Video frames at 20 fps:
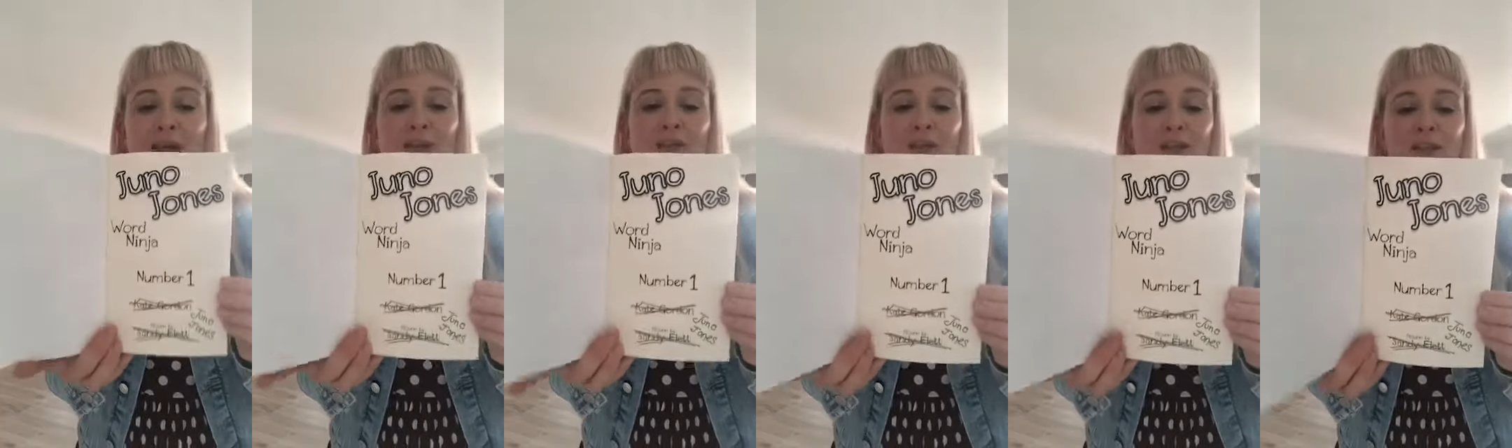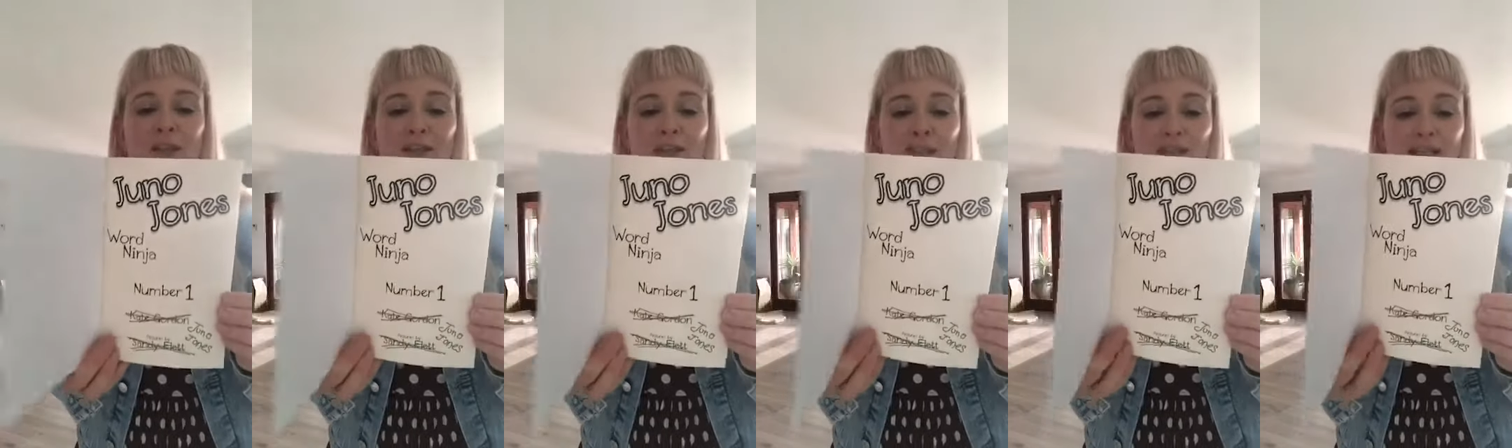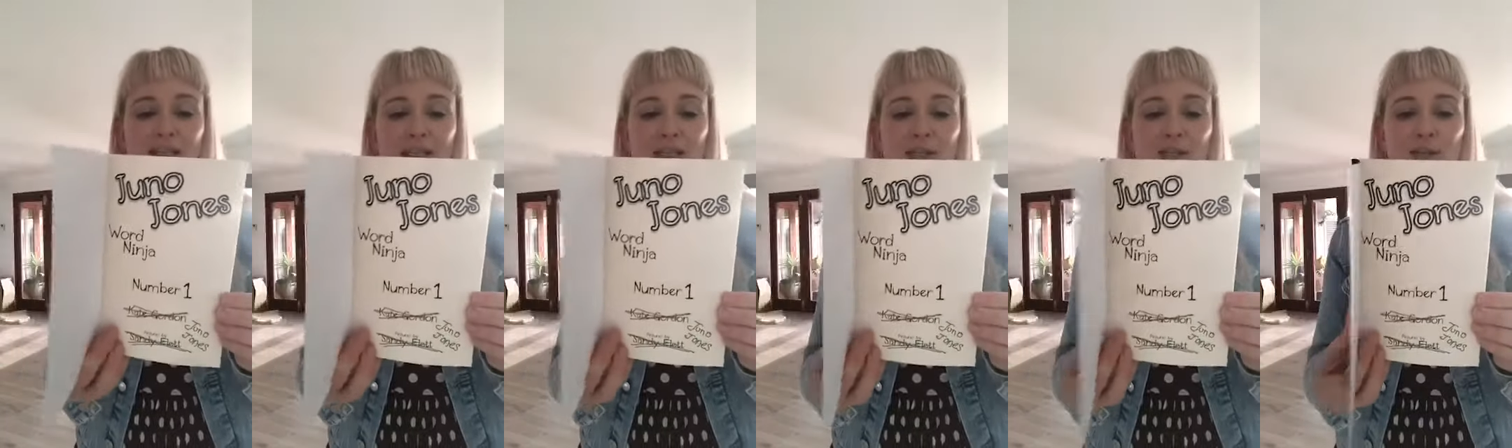So this is
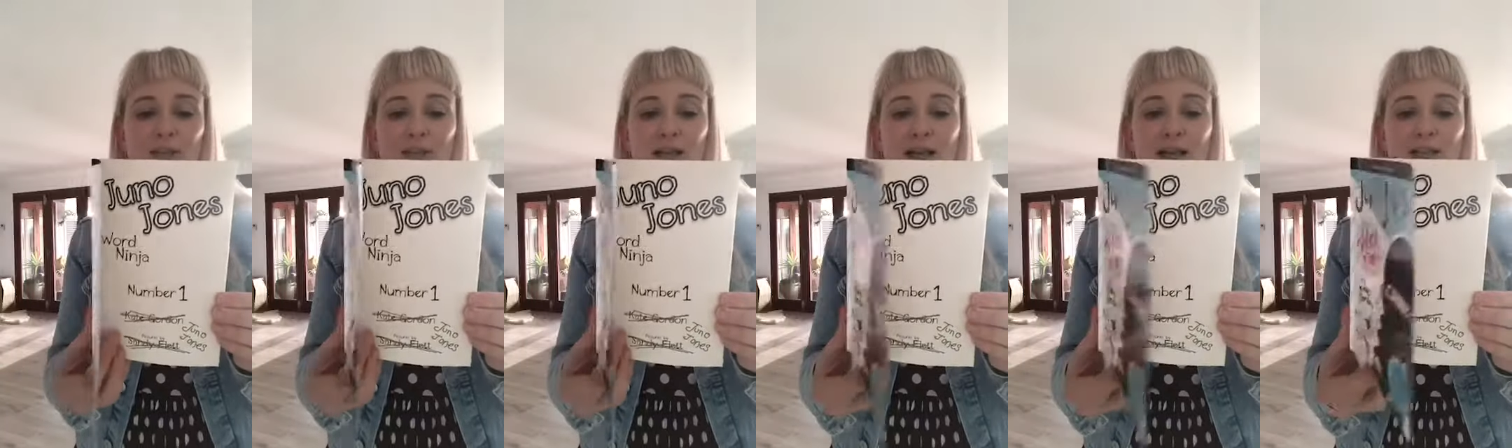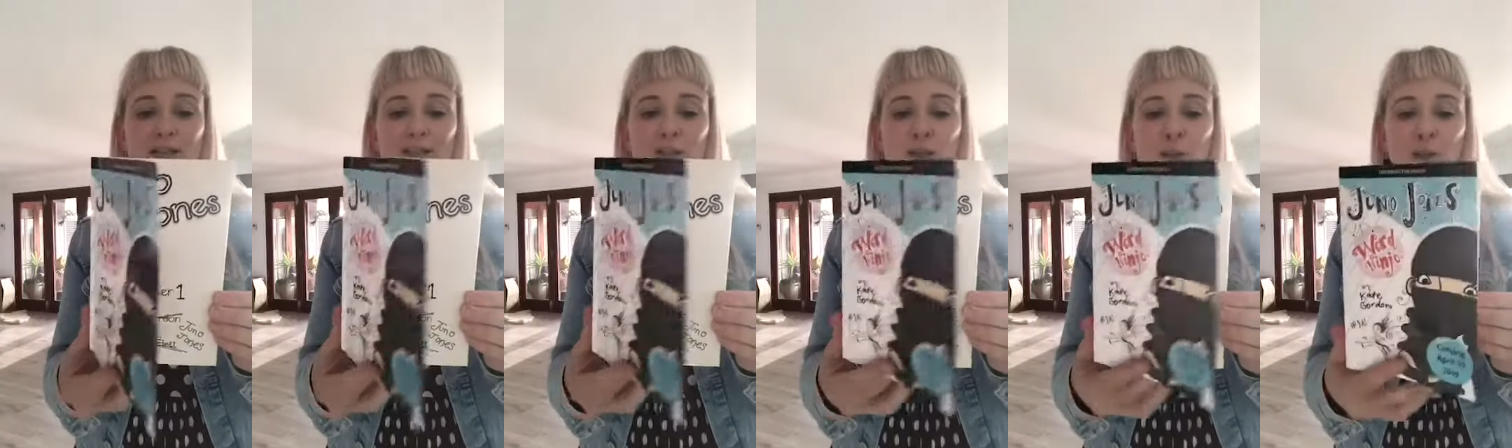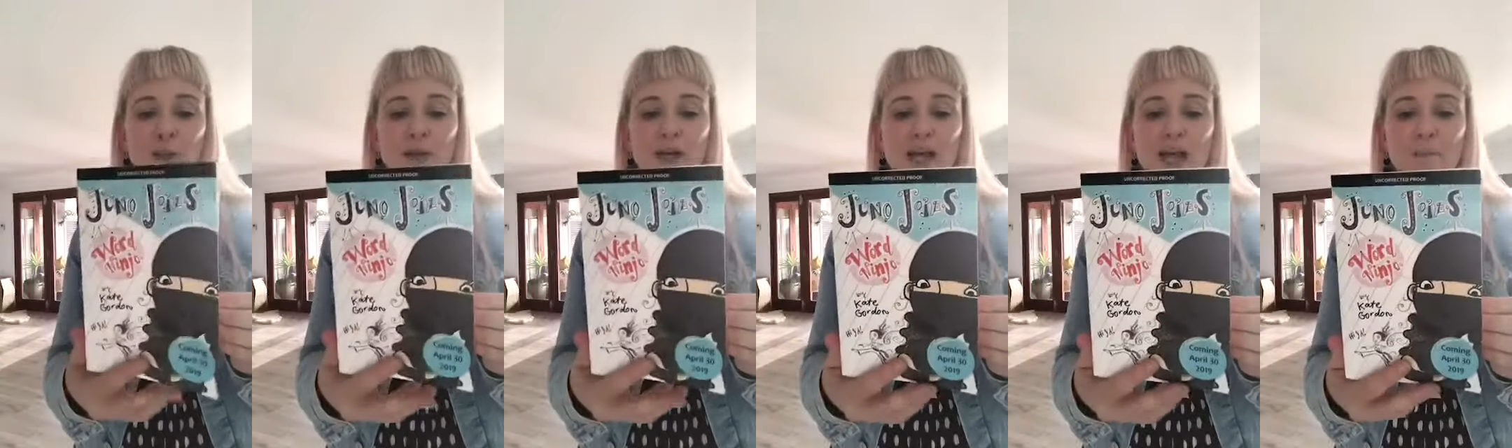a little
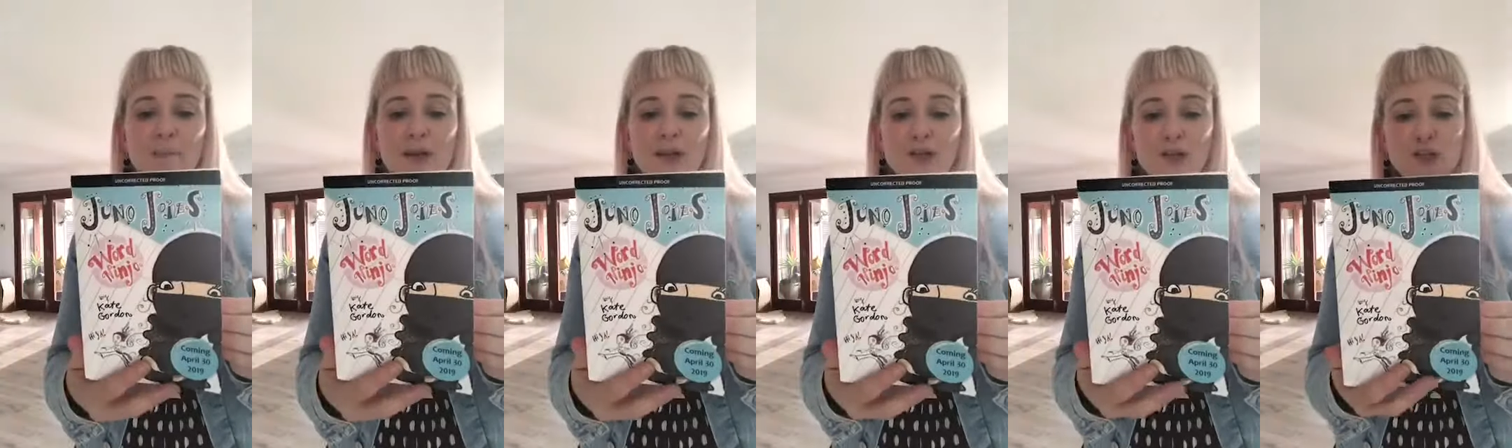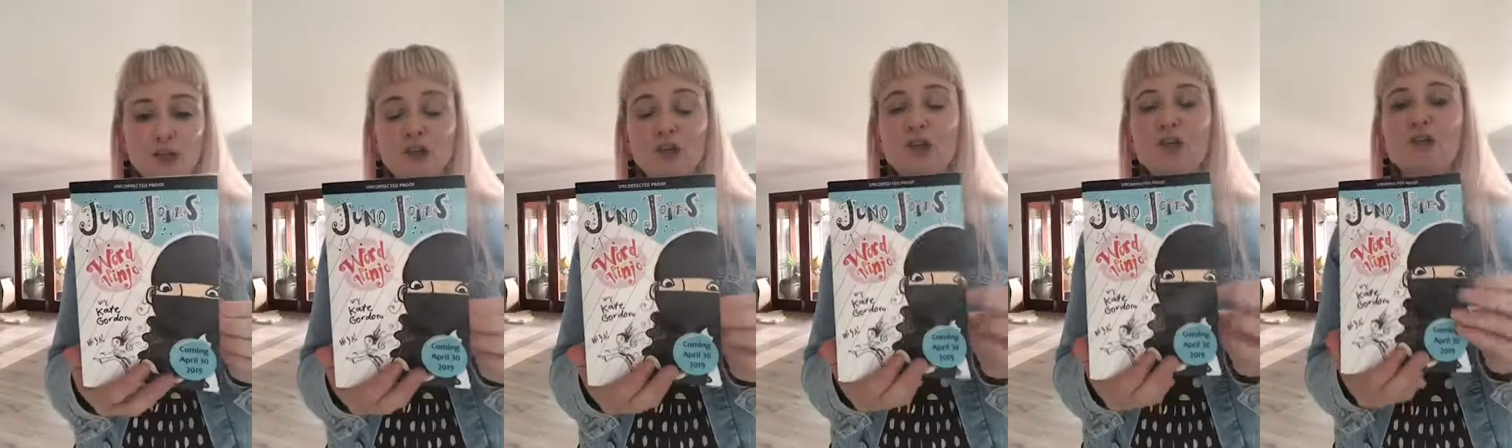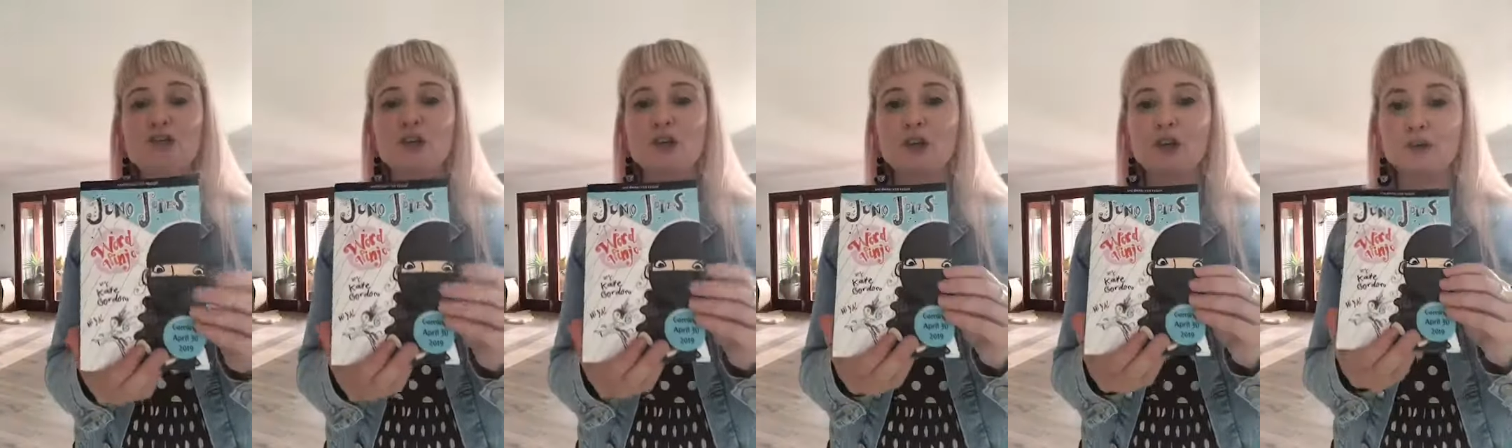story about Juno
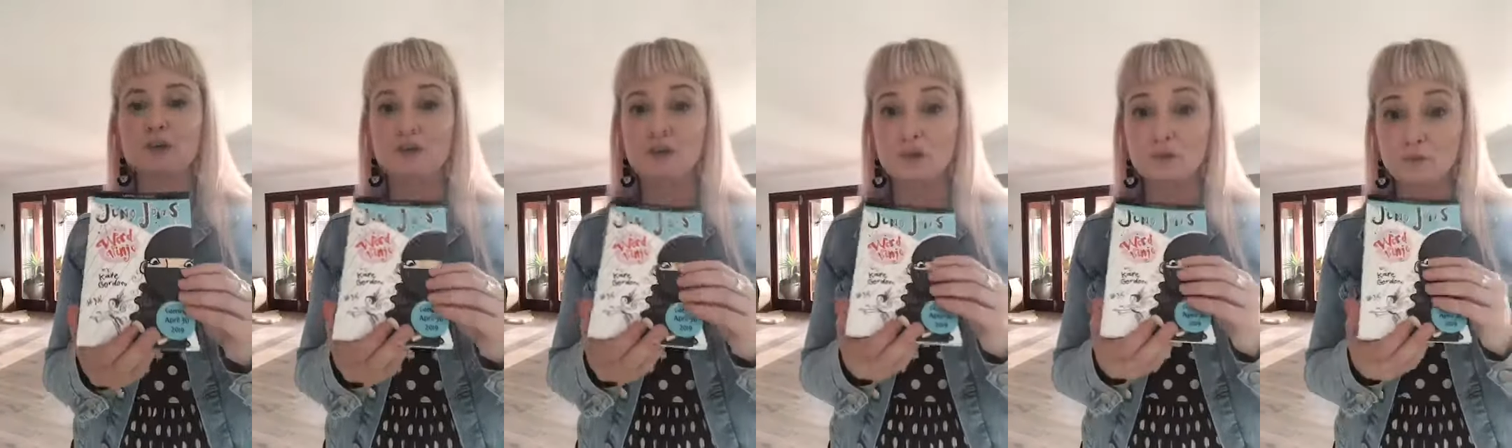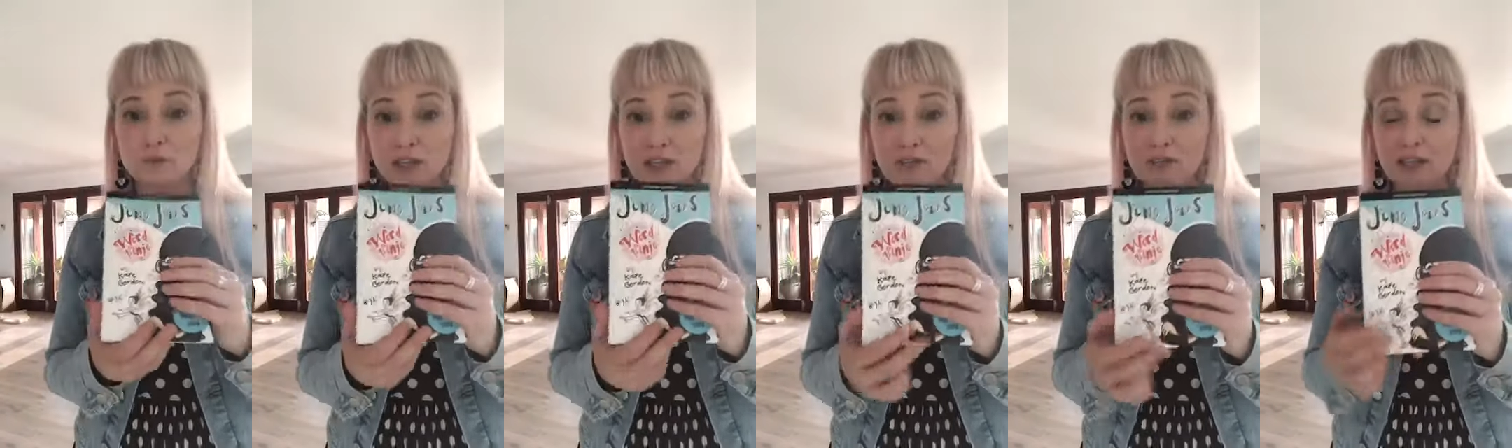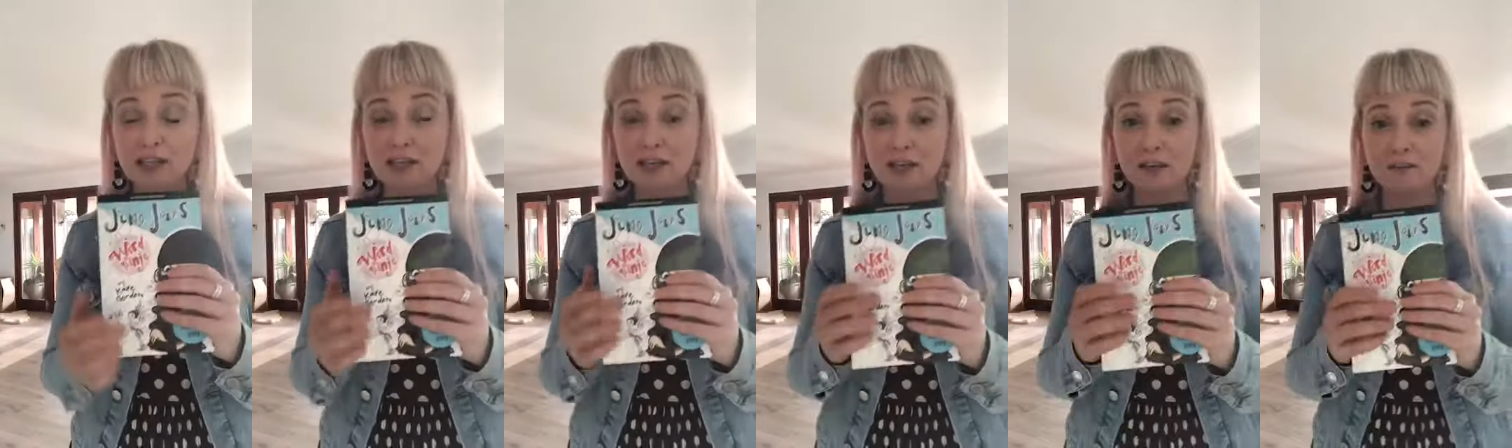Jones, who really,
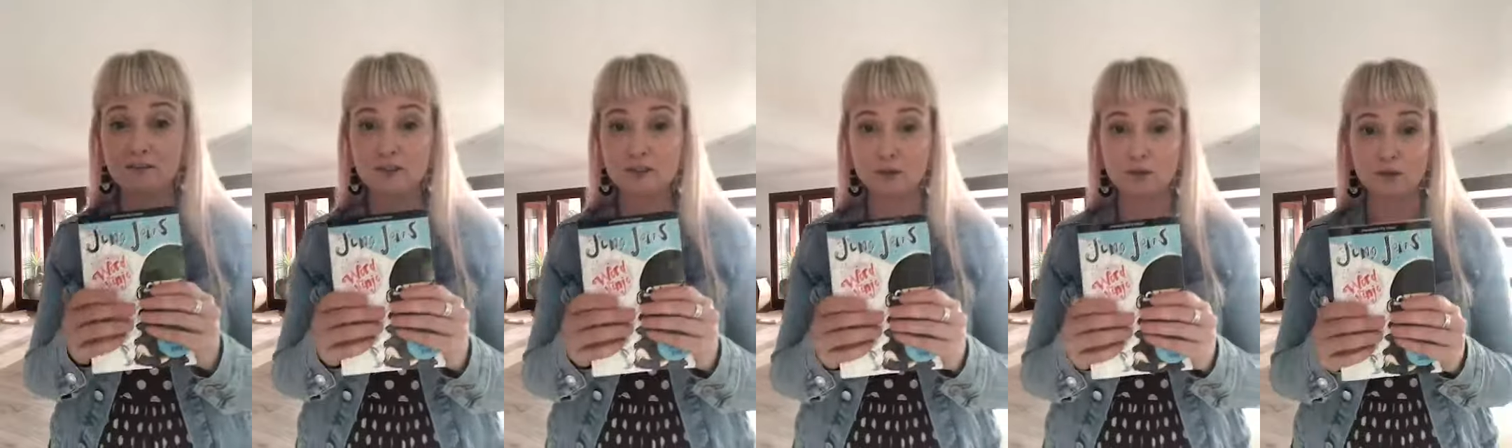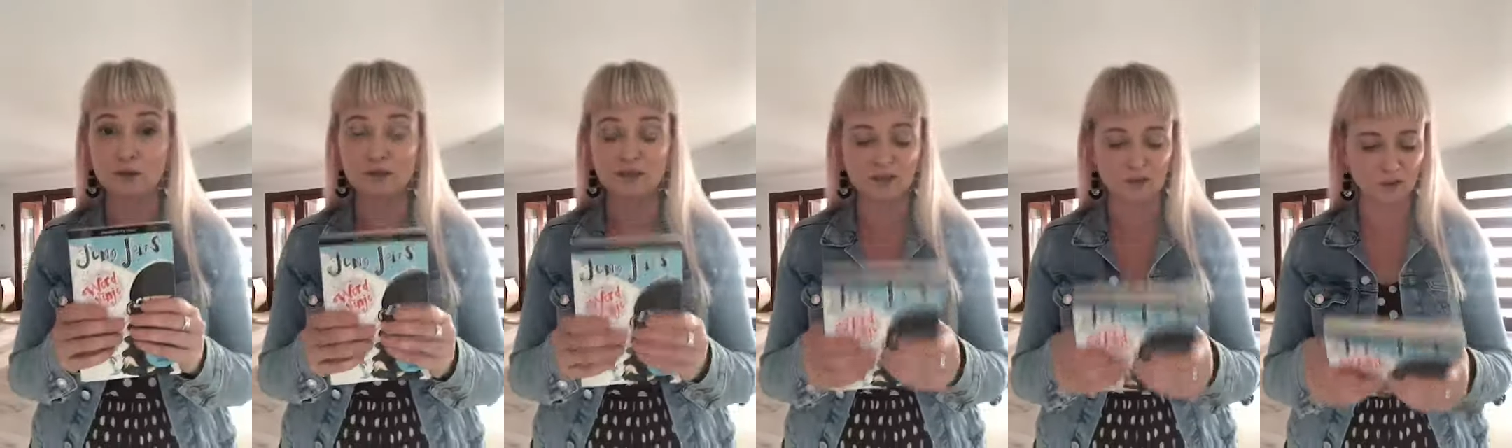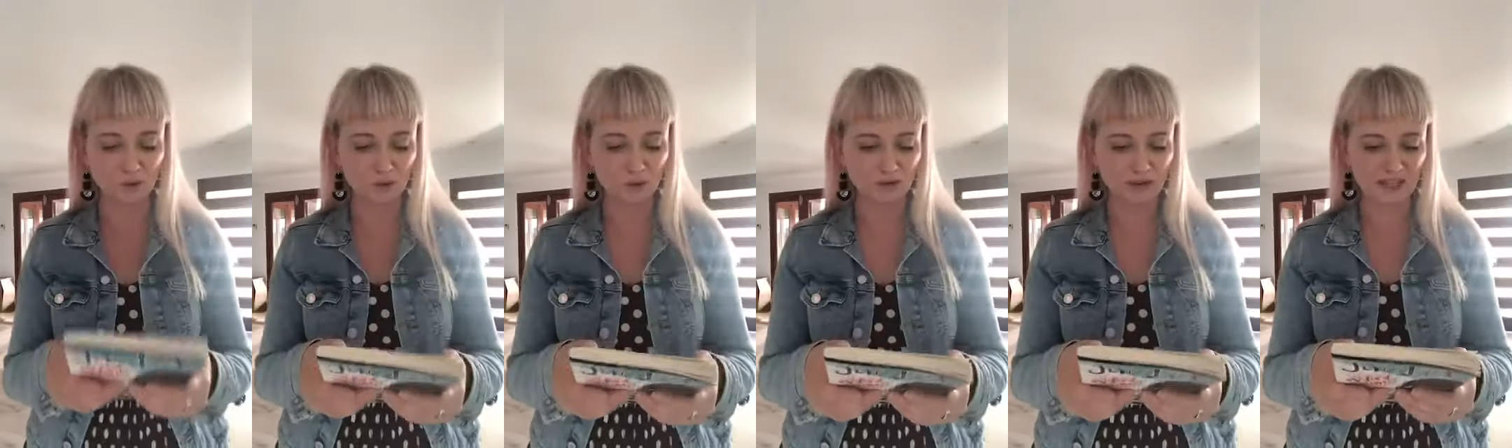really loves her school.